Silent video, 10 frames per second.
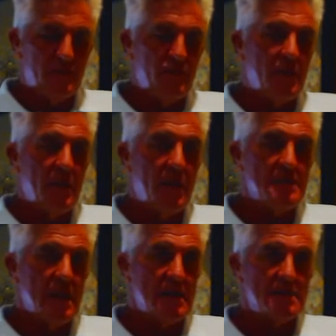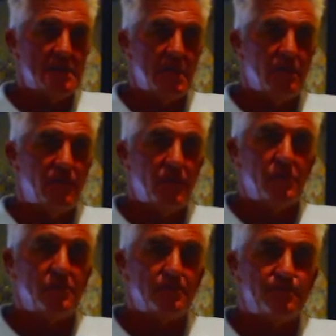3 days and hasn't eaten
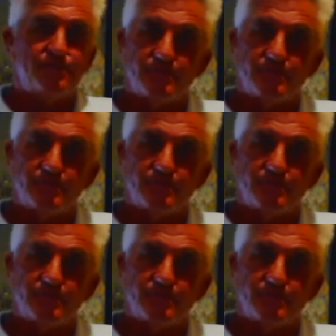food.